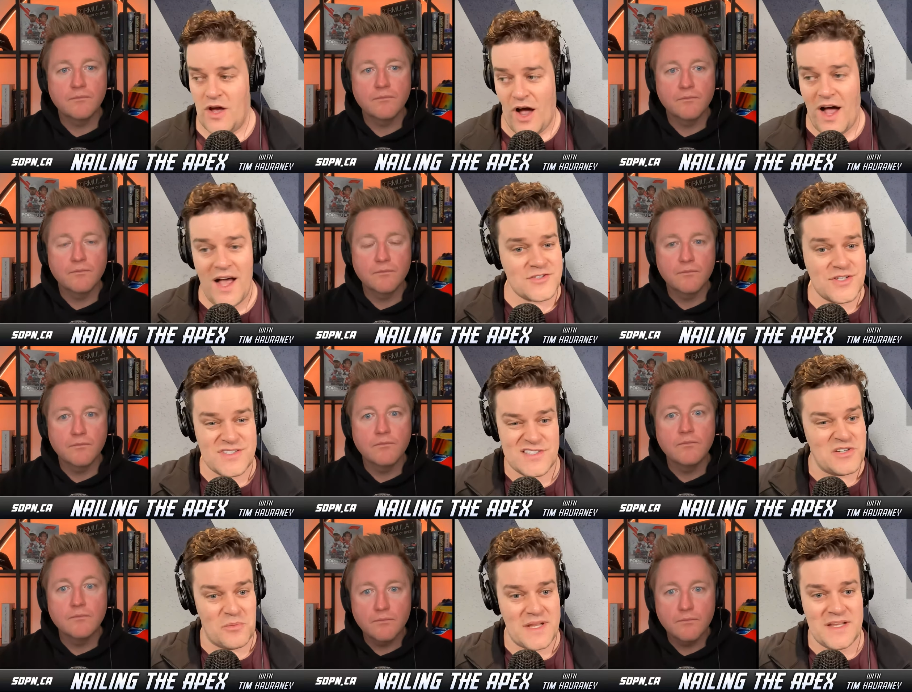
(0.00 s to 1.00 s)
Speaker 1: Haas could
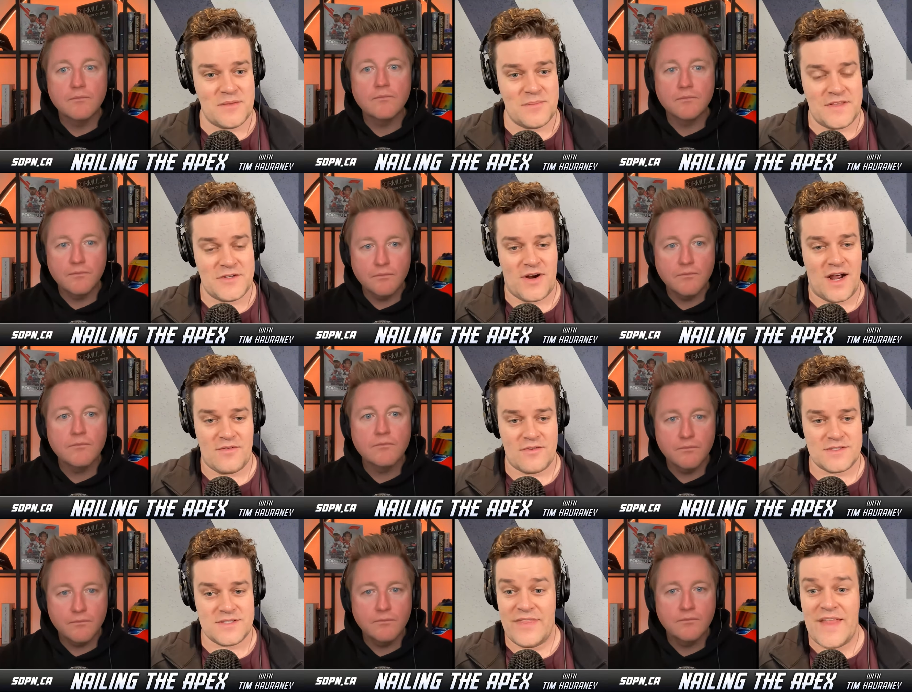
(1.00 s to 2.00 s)
still beat them in the
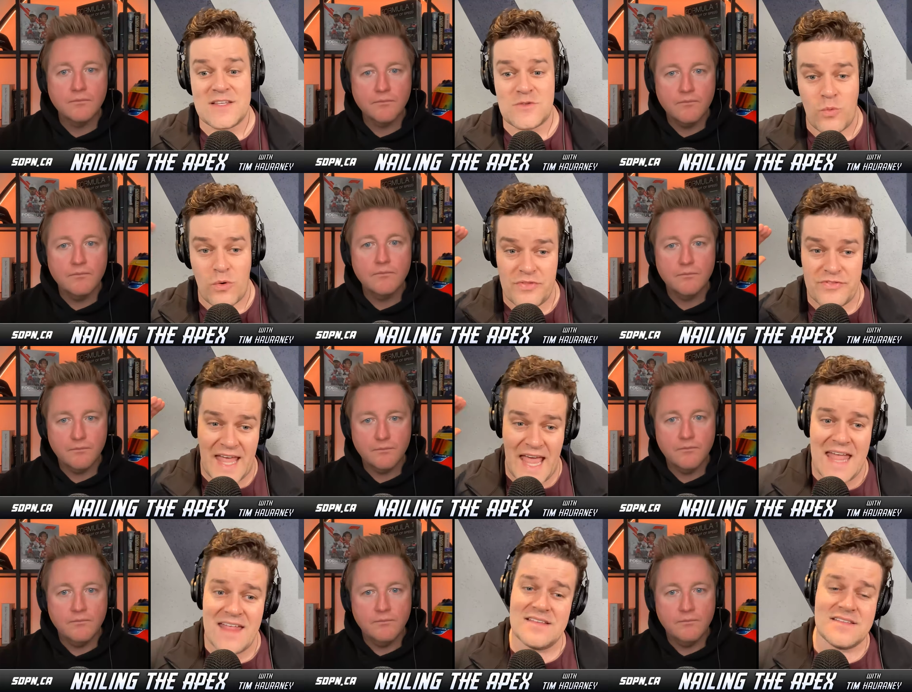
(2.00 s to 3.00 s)
drivers, and that's worth
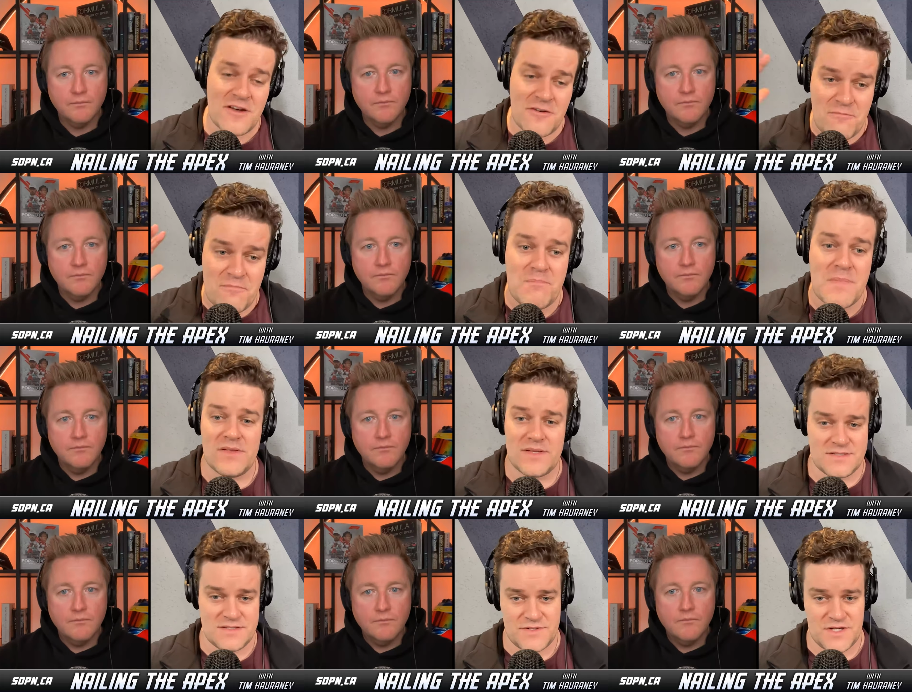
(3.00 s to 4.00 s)
tens of
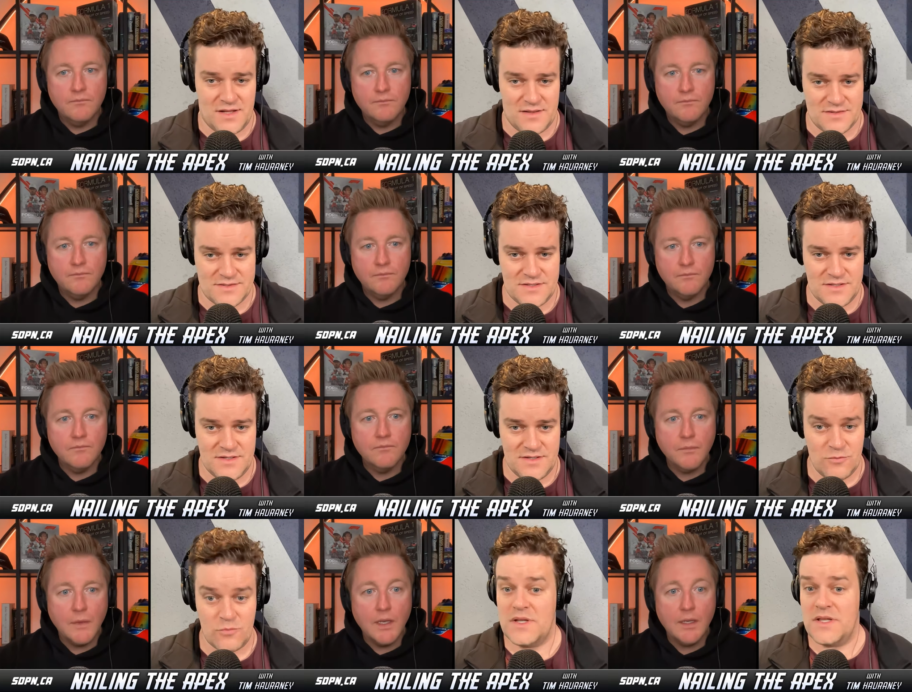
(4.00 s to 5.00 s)
millions of dollars.
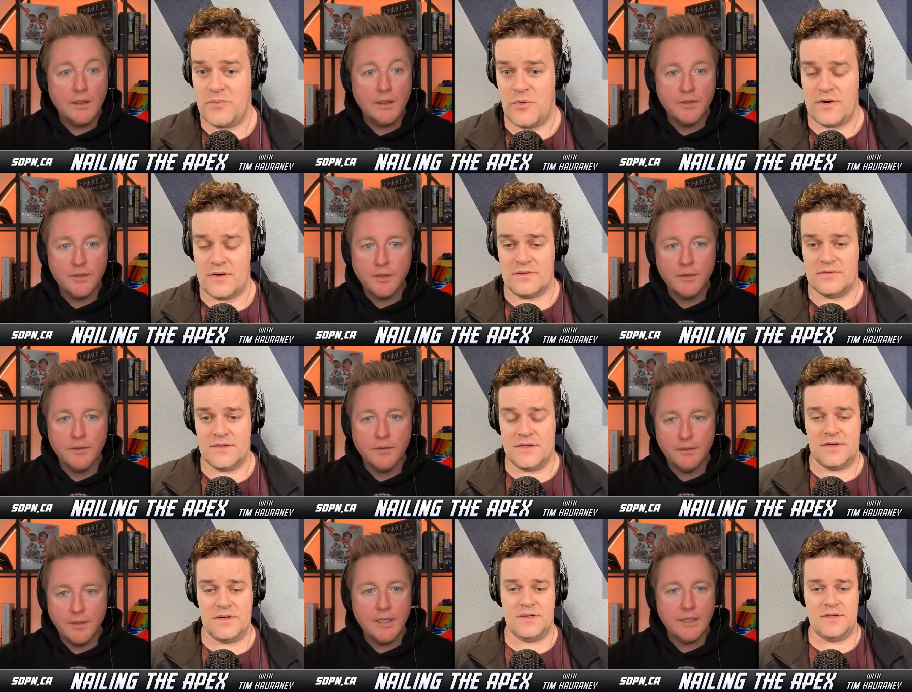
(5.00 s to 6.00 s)
Yeah, really constructors.
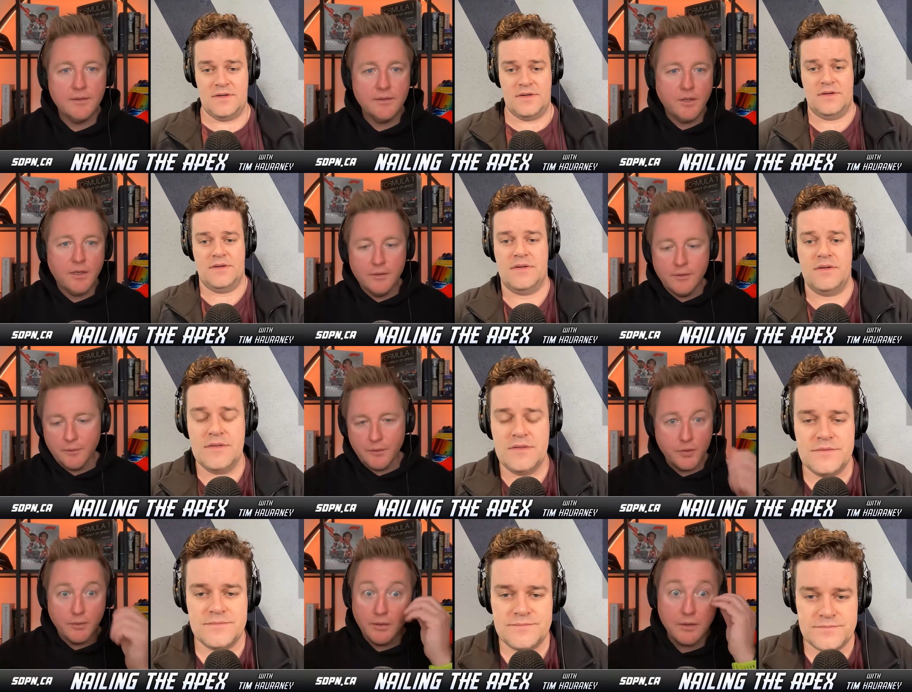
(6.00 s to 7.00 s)
Speaker 2: Important. Yeah, constructors for
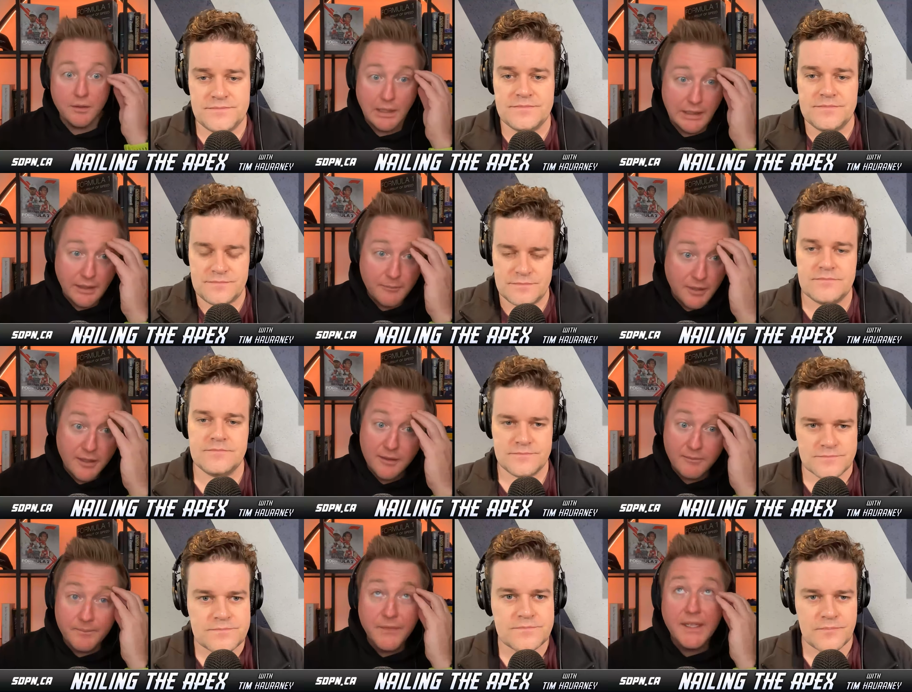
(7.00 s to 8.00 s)
sure. Like I
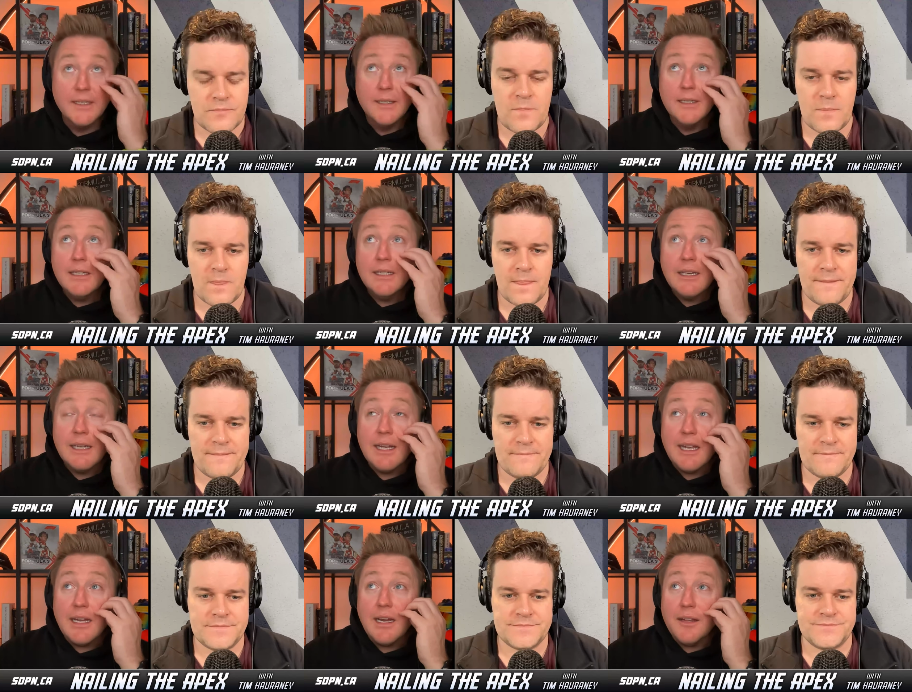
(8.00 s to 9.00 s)
mean,
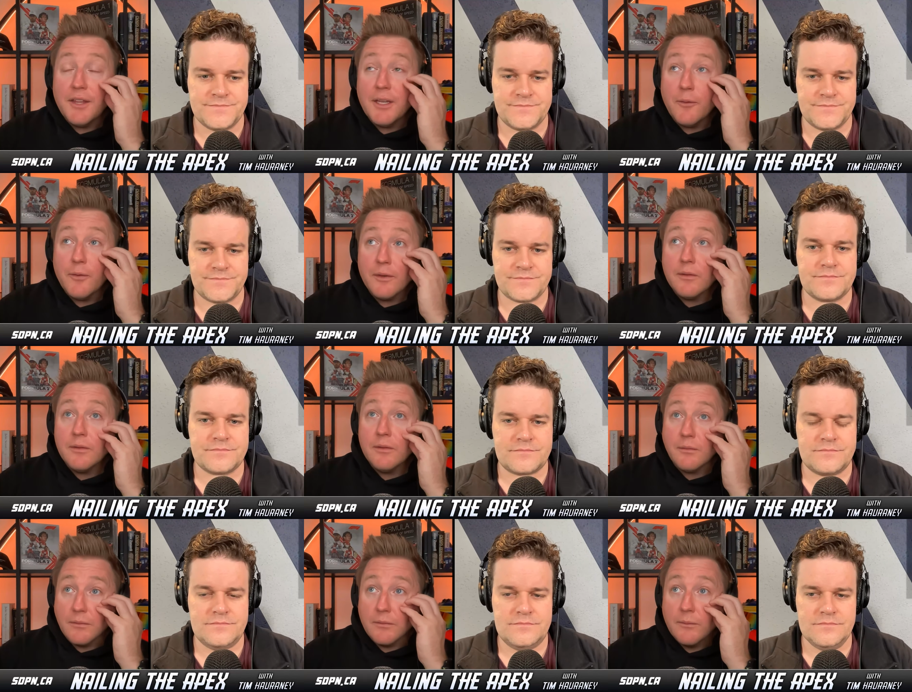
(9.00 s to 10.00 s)
I think
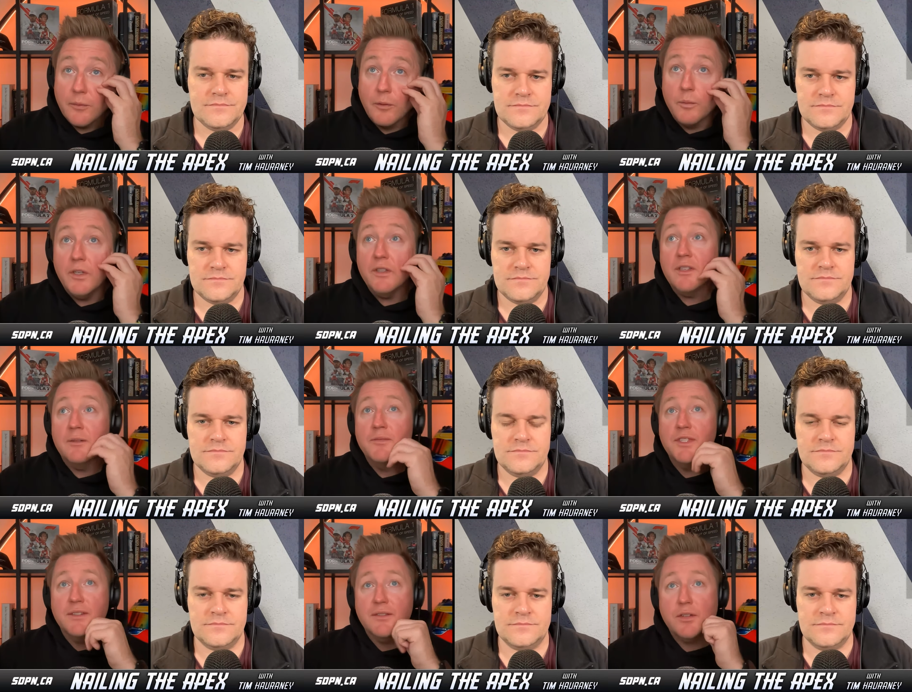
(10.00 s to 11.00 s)
for for Williams,
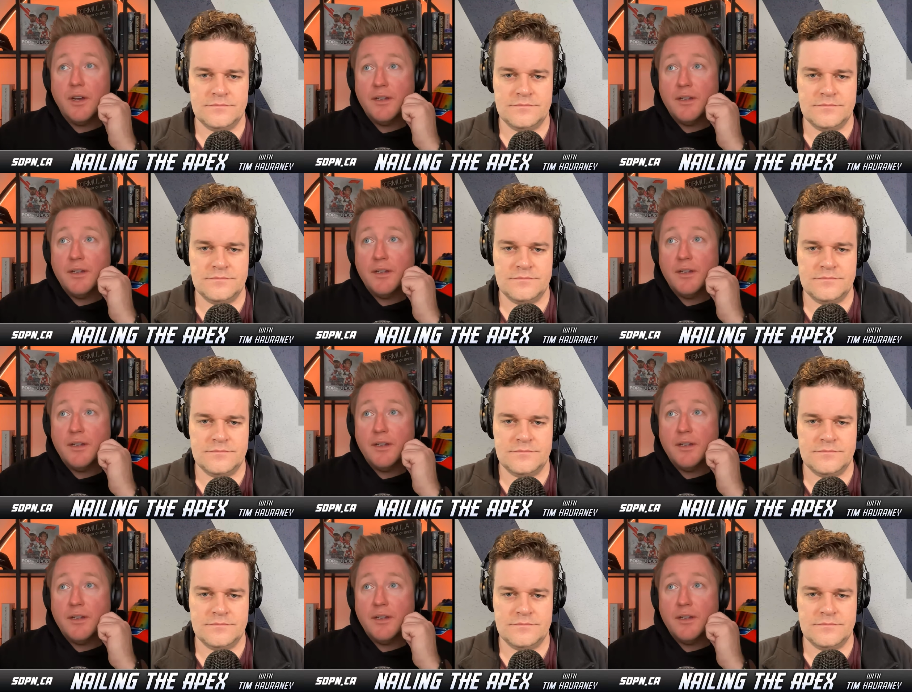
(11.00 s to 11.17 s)
it's trying